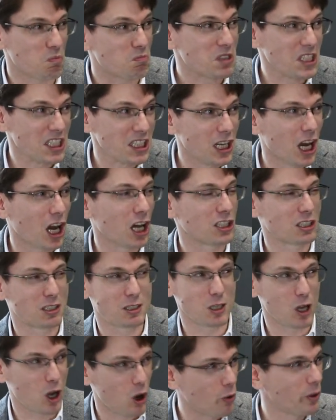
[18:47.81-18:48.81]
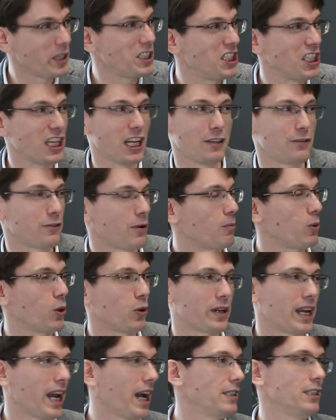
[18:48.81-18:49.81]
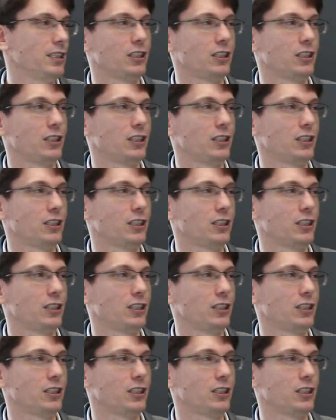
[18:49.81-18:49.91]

did not originate from Lokad,